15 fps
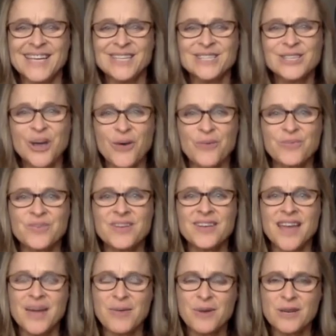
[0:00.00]
So
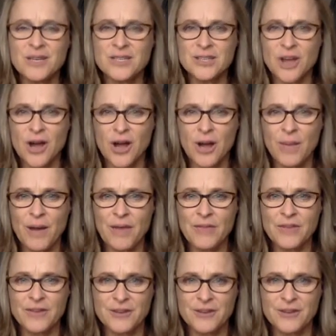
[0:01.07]
today we're going to talk about the